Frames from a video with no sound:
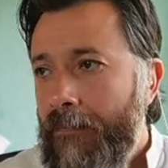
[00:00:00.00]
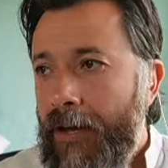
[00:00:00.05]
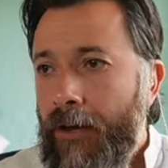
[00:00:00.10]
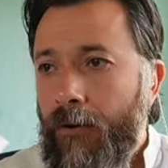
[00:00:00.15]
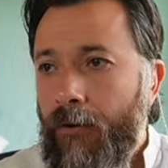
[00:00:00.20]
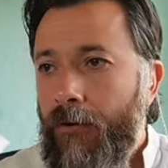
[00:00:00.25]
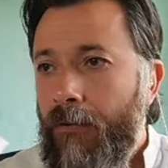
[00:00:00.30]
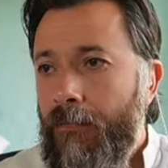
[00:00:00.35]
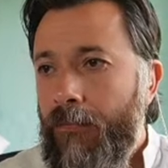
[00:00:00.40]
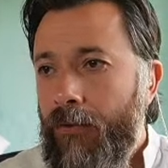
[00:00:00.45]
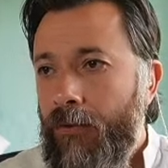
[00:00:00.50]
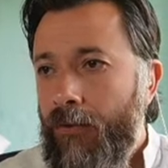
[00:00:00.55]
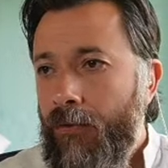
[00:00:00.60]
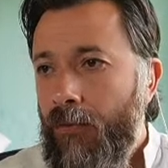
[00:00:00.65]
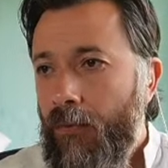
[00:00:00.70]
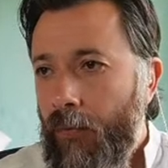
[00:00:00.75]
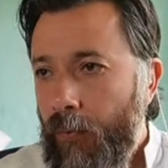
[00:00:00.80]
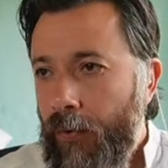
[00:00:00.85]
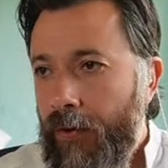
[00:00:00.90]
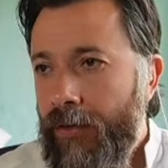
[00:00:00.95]
by whom
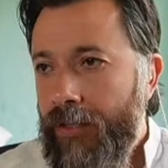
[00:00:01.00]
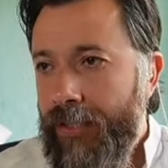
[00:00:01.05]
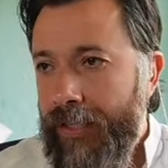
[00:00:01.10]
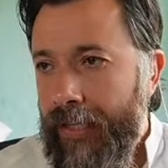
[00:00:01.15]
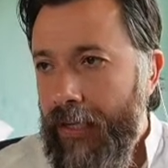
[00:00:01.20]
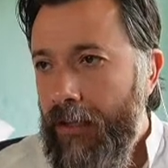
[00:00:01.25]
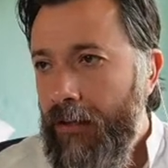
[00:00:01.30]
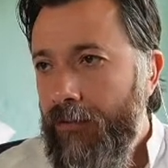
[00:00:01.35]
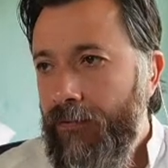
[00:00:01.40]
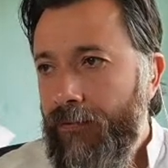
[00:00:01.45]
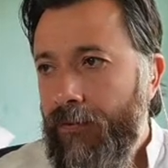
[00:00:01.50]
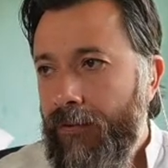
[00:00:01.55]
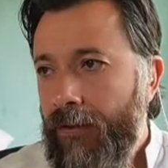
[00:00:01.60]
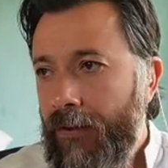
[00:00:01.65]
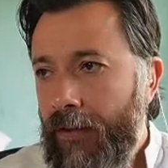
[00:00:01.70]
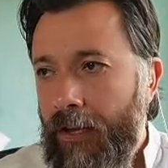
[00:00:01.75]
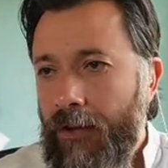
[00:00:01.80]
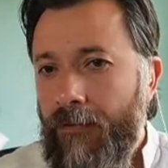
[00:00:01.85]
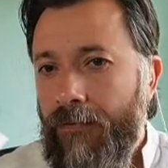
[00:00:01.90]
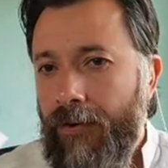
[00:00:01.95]
you were sealed for
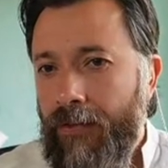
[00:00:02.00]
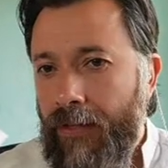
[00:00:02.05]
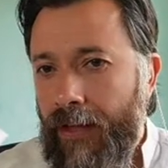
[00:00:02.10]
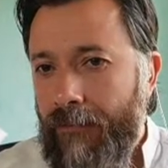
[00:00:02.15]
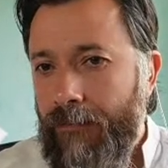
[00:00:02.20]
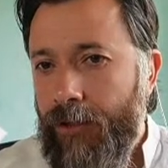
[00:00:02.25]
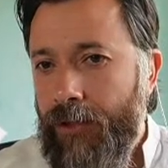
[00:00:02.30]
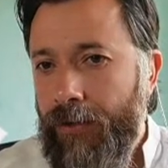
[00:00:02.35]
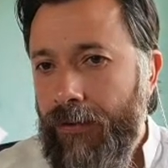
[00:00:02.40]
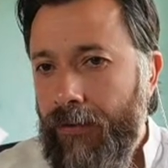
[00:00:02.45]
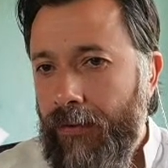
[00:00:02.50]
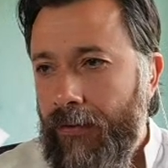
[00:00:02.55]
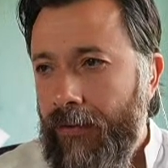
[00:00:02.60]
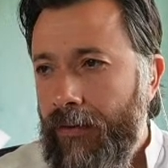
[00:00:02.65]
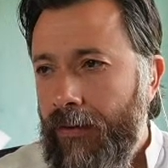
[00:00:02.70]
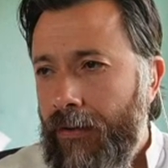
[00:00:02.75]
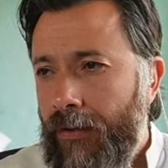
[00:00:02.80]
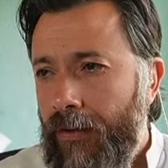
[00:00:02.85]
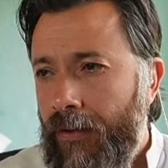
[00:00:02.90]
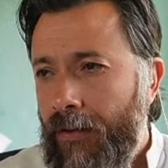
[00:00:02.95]
the day of redemption.
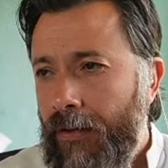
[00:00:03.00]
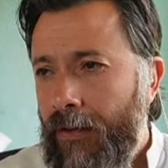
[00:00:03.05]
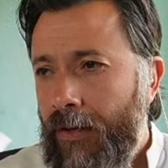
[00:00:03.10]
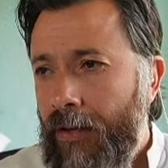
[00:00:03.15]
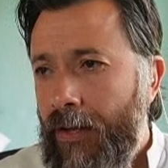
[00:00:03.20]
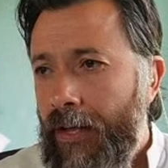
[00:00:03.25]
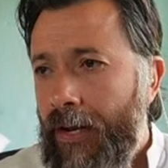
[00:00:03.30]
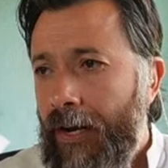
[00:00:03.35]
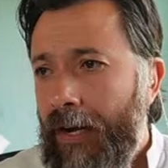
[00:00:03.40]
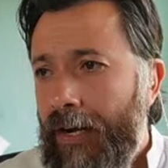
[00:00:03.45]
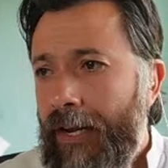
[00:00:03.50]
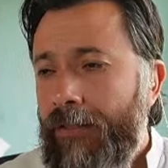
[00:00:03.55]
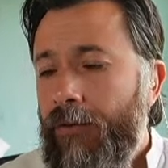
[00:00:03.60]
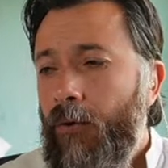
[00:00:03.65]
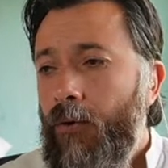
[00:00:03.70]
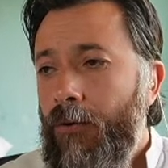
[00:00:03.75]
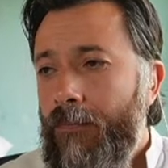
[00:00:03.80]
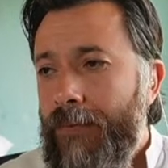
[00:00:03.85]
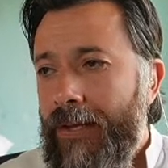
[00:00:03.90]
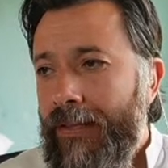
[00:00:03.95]

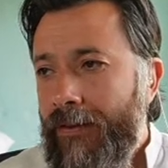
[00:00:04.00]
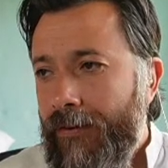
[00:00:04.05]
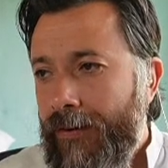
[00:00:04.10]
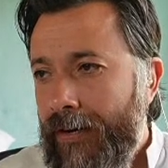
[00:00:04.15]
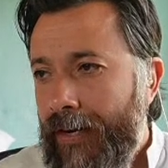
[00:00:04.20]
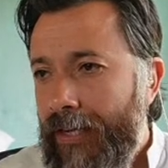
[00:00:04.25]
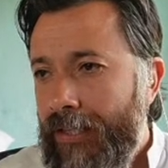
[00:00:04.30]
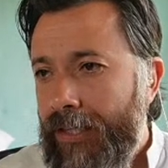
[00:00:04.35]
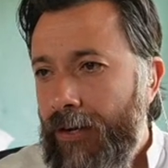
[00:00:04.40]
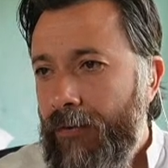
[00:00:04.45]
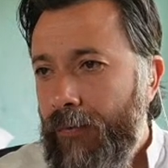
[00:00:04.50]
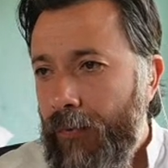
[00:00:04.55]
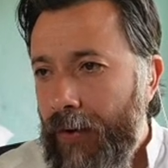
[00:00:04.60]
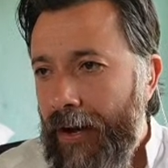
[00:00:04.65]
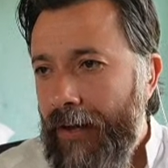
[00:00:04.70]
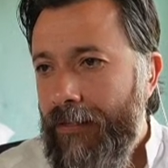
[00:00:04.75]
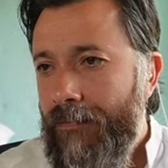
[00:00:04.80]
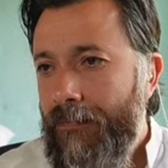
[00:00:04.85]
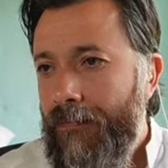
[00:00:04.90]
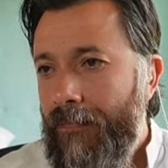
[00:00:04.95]
Let all bitterness and
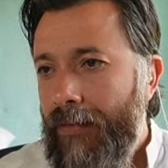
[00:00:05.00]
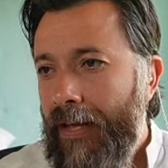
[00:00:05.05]
wrath